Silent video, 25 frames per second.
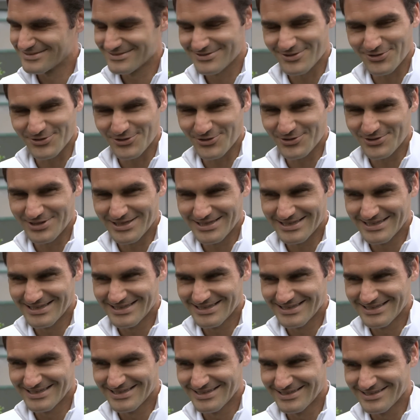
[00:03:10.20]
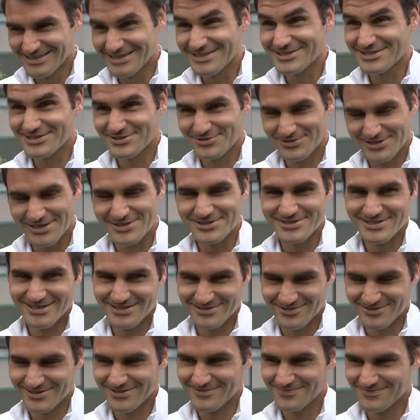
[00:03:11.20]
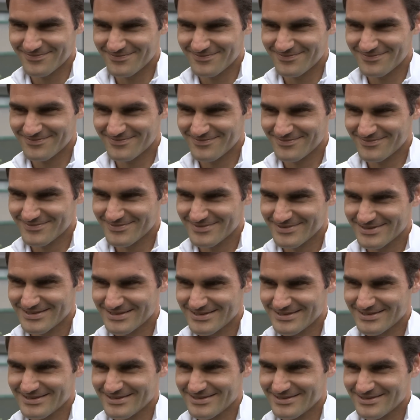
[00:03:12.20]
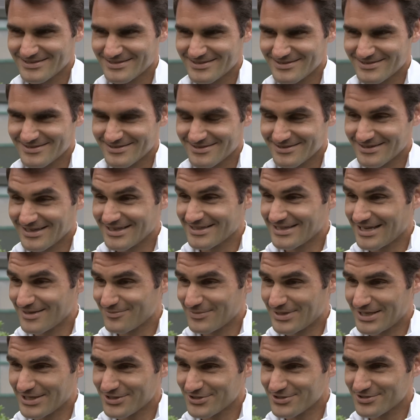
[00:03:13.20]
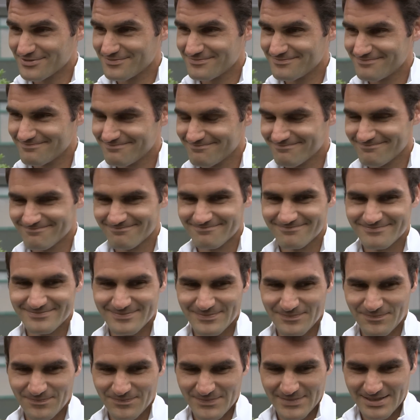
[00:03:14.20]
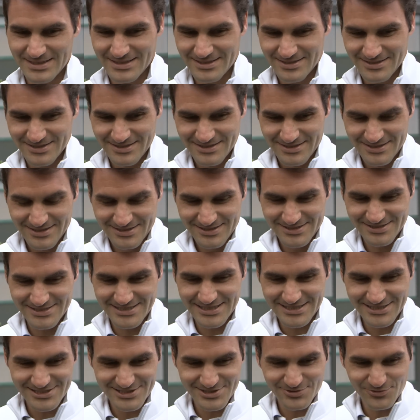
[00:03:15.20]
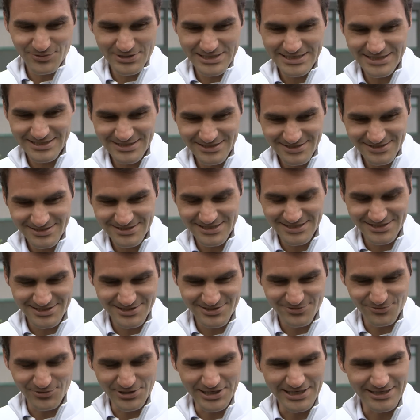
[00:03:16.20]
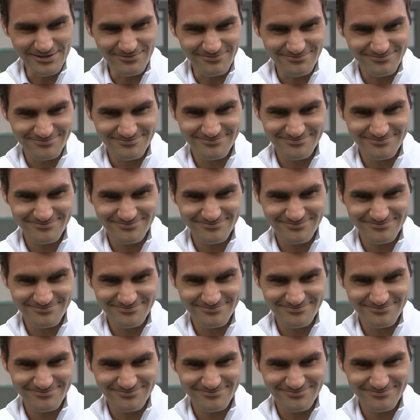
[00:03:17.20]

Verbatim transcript: in two thousand ten. Do you know the score for a bonus point? In that match? six three, six three.